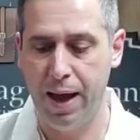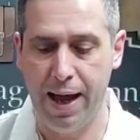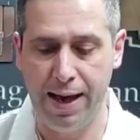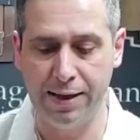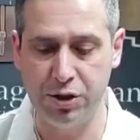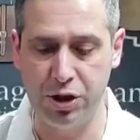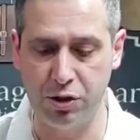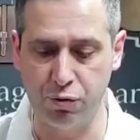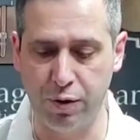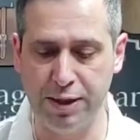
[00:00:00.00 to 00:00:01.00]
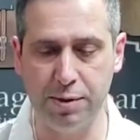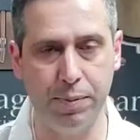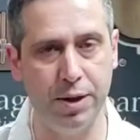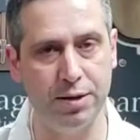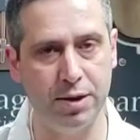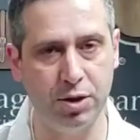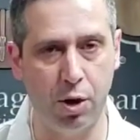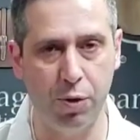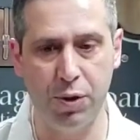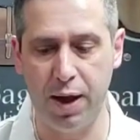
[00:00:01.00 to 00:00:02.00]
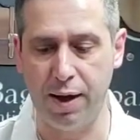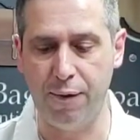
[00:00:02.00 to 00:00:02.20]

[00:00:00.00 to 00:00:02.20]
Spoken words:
And it's just rigid because it's so thick.